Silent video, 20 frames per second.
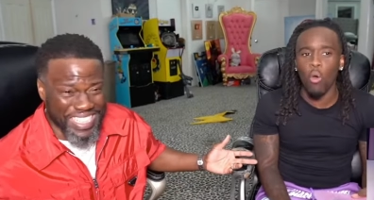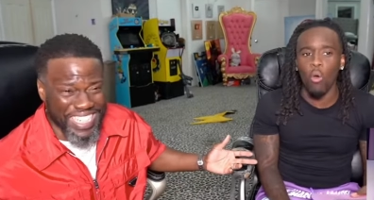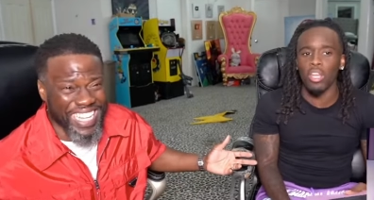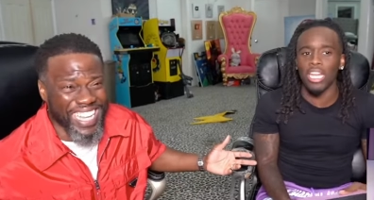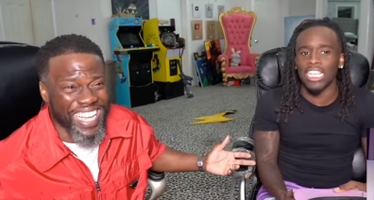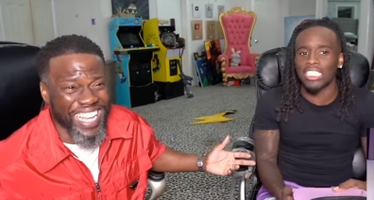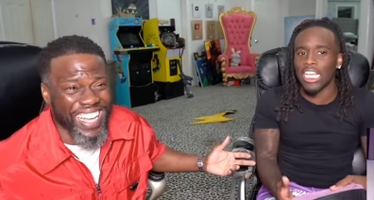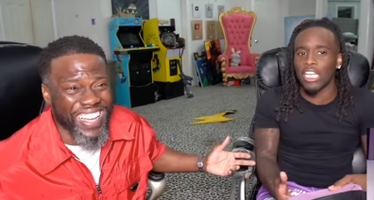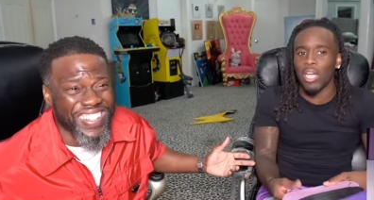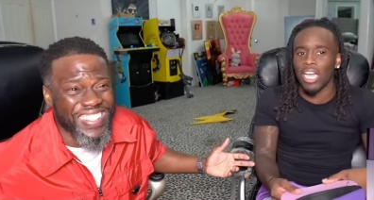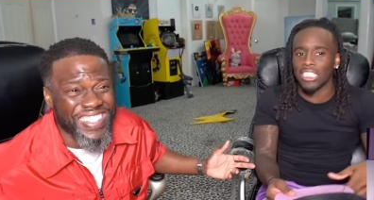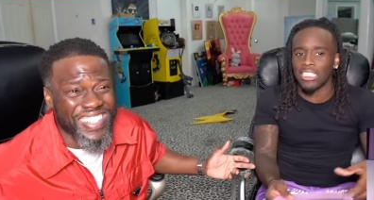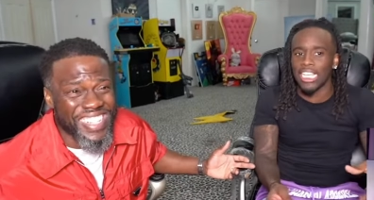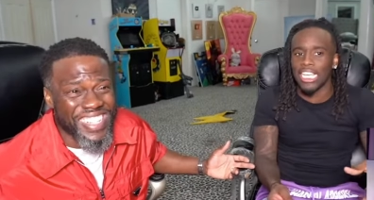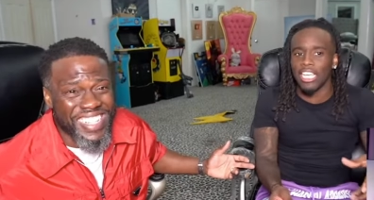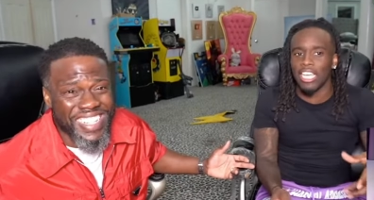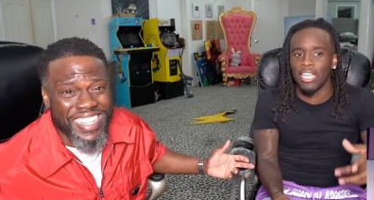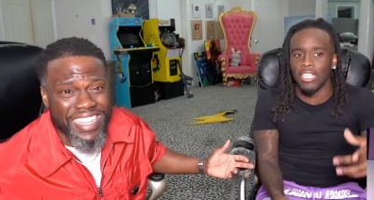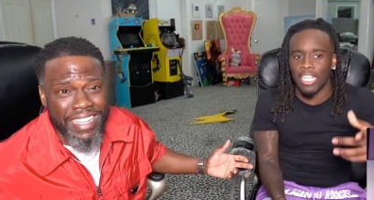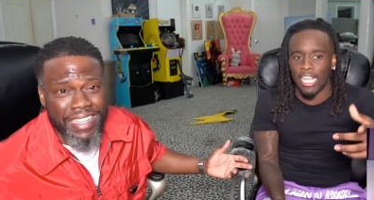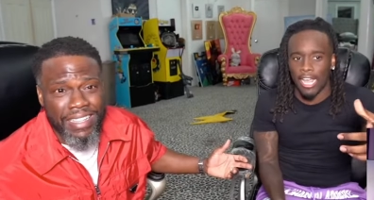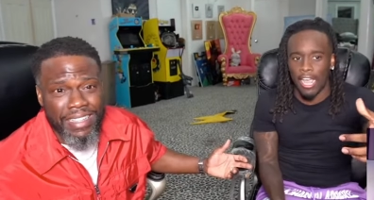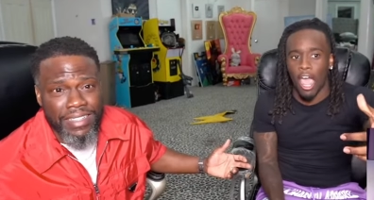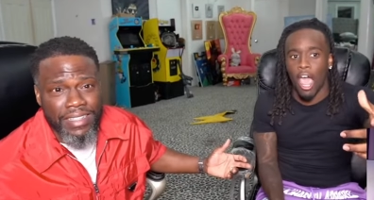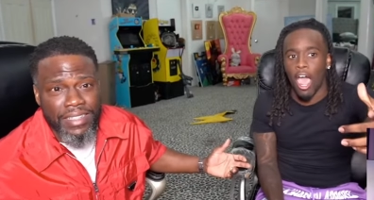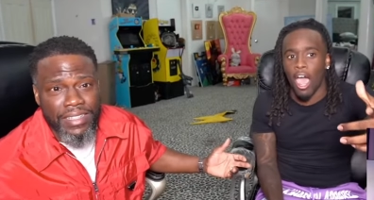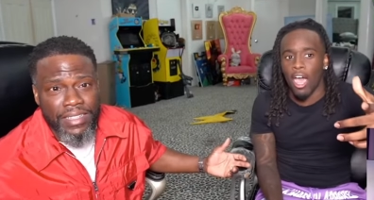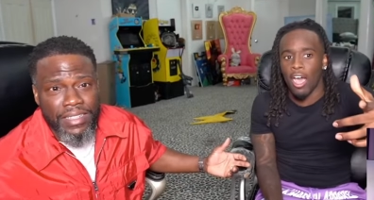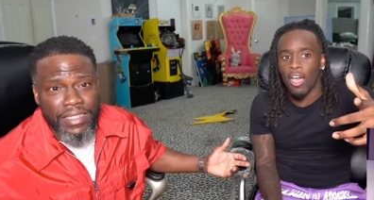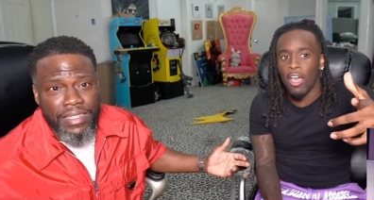Speaker 1: that's like, that's like, that's like
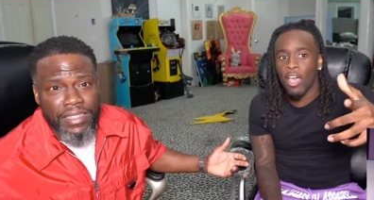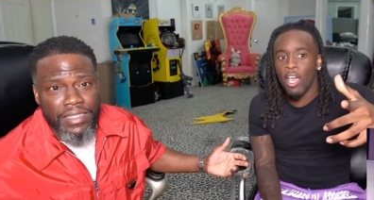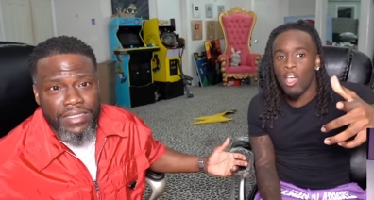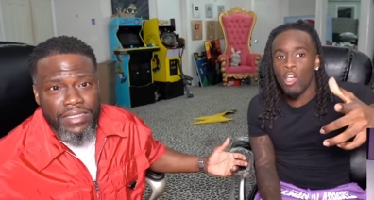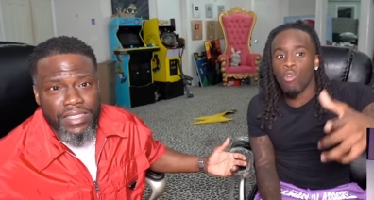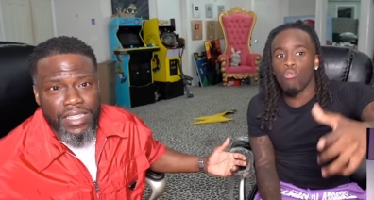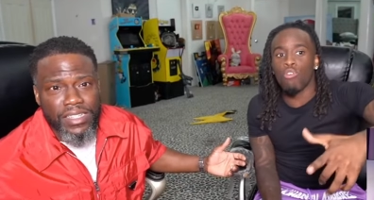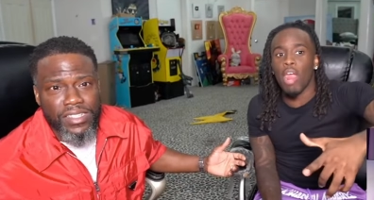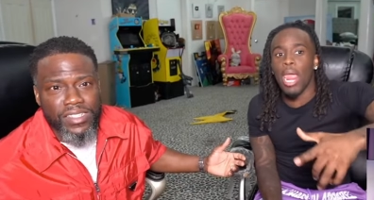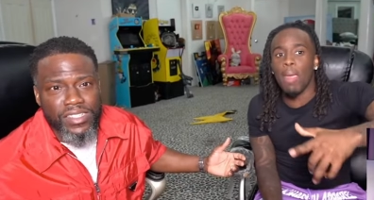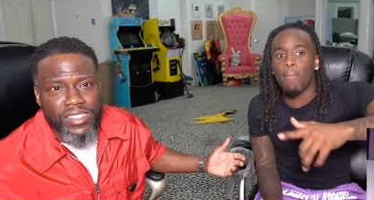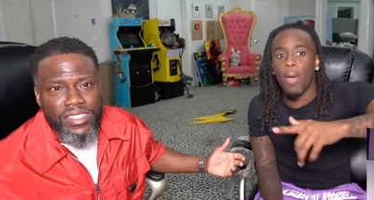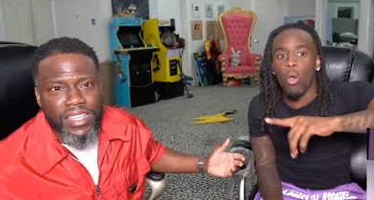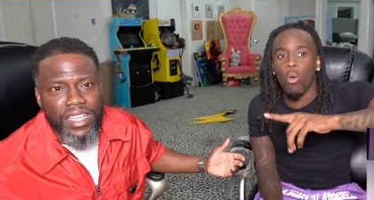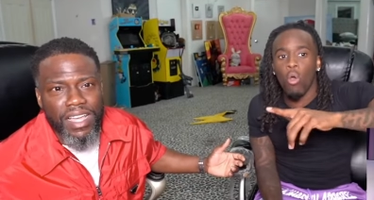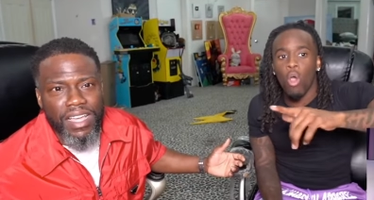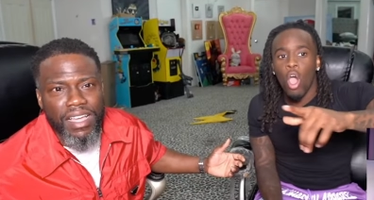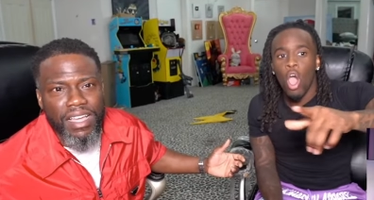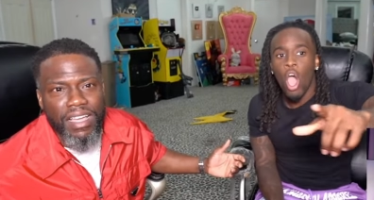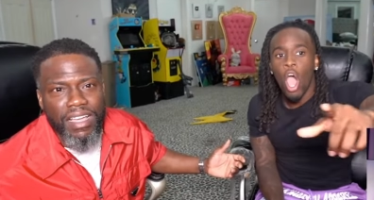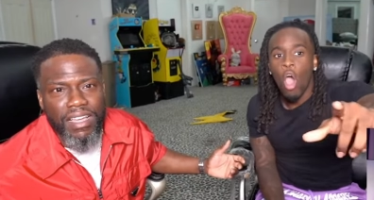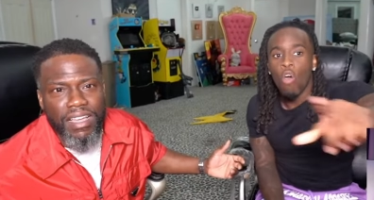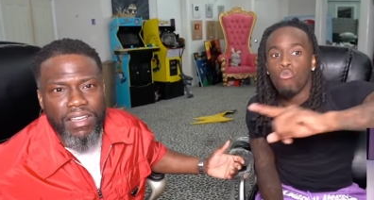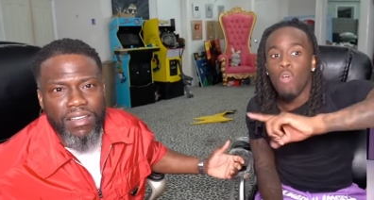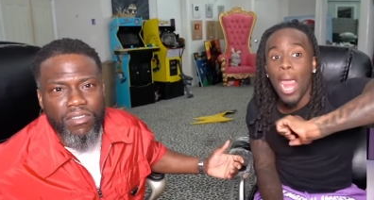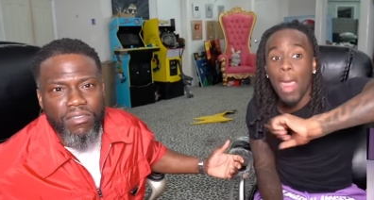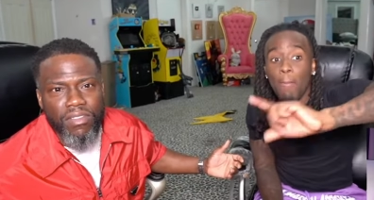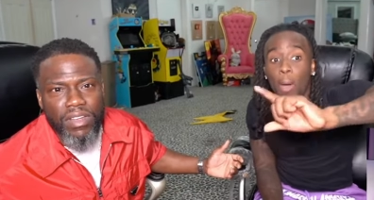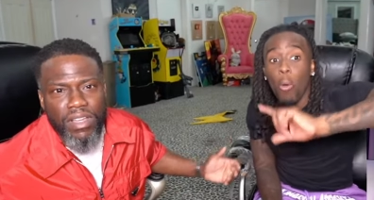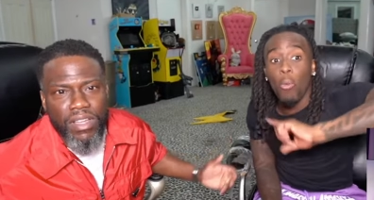uh, Rainbow,
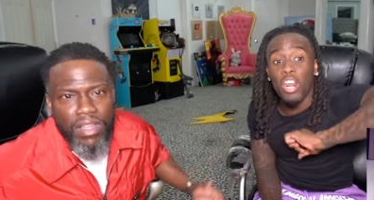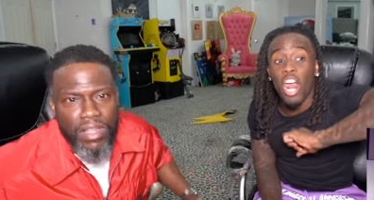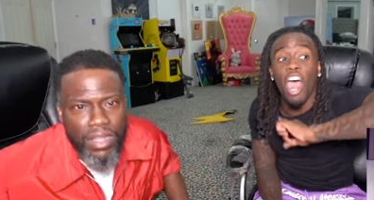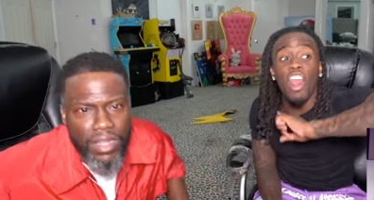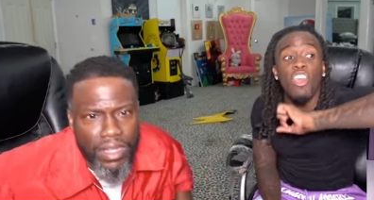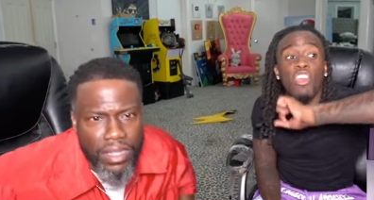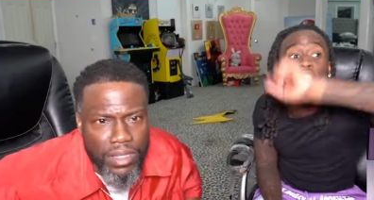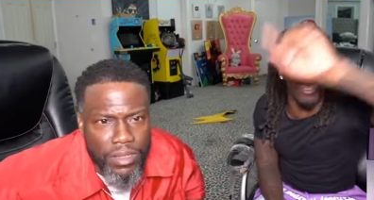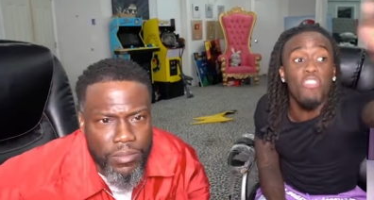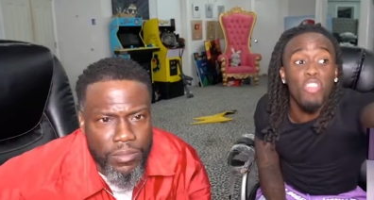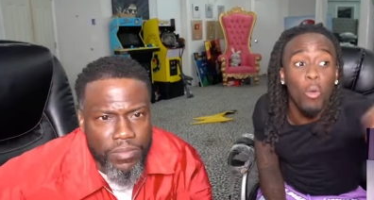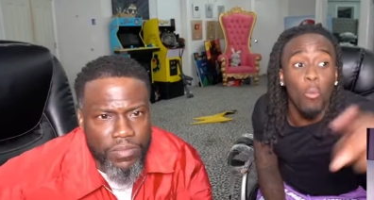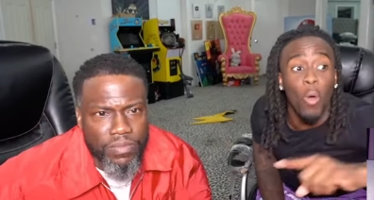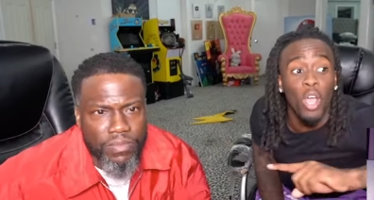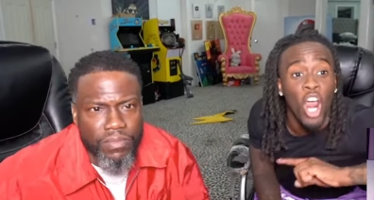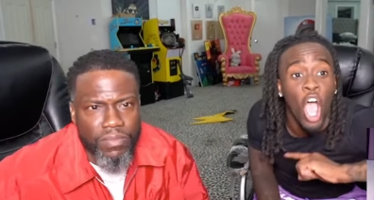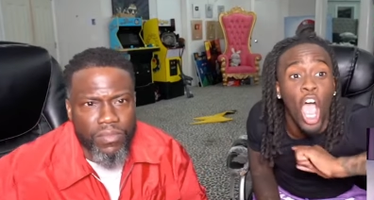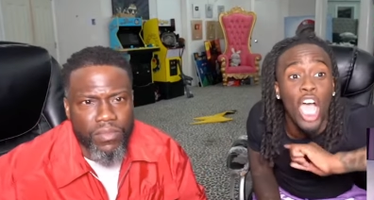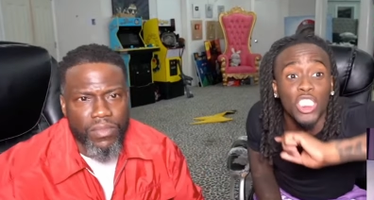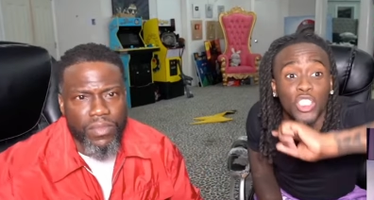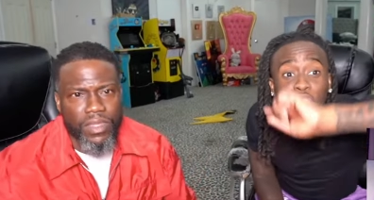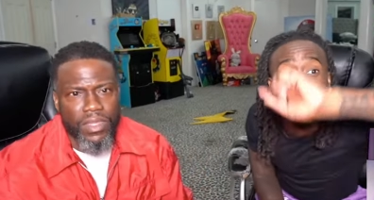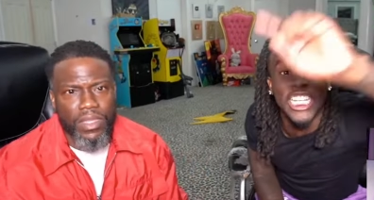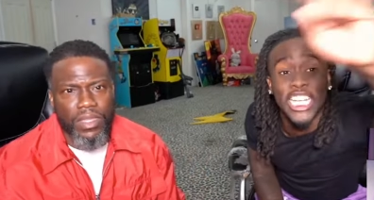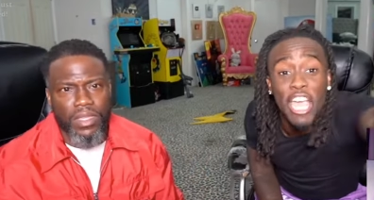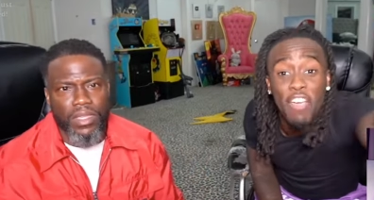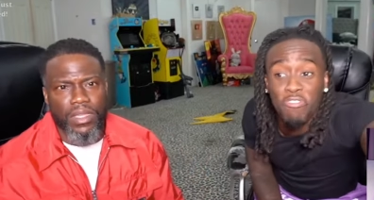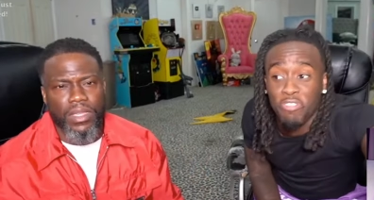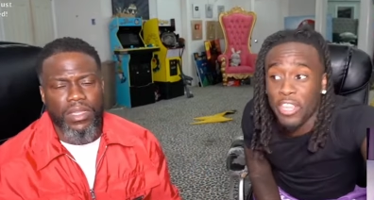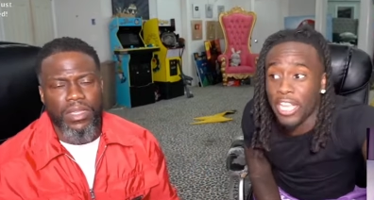Rainbow with another 100
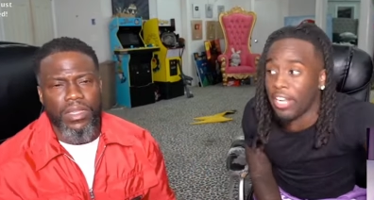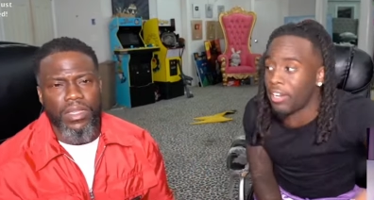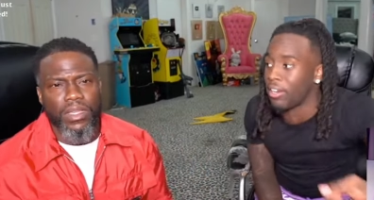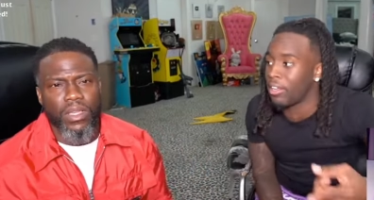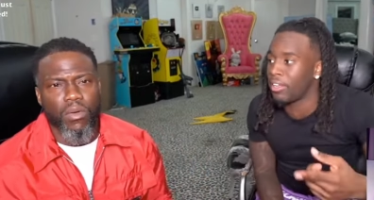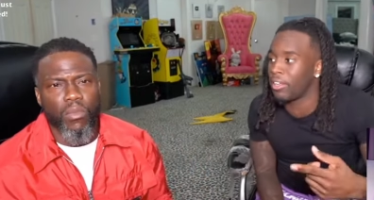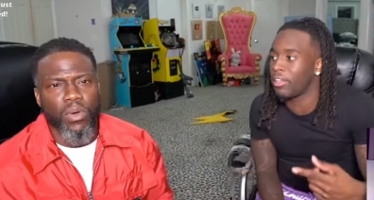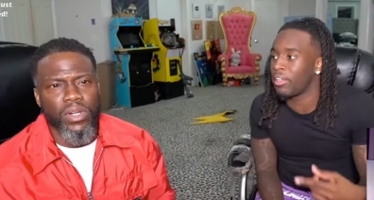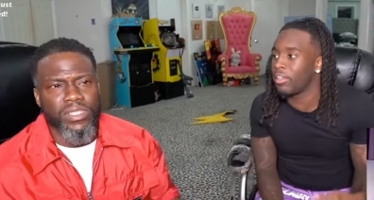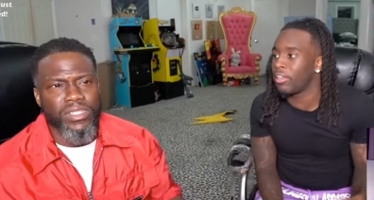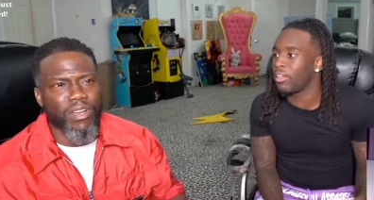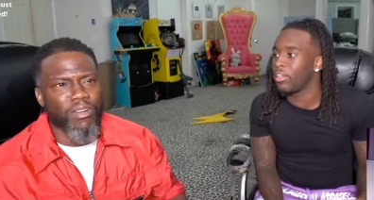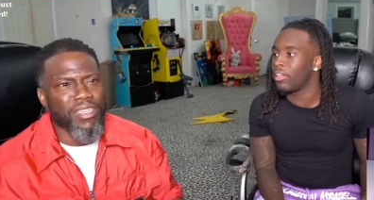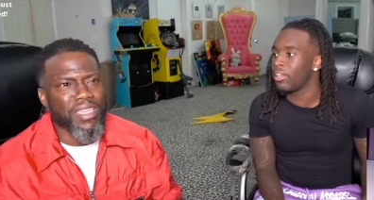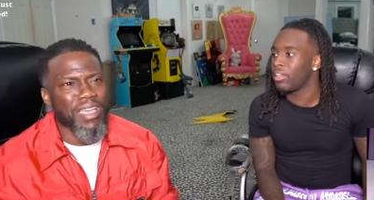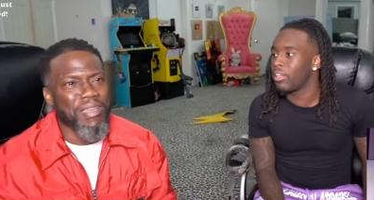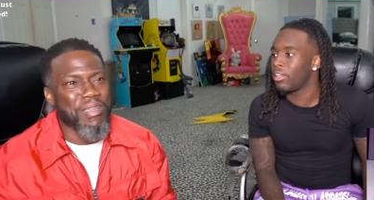gifted. What? Okay,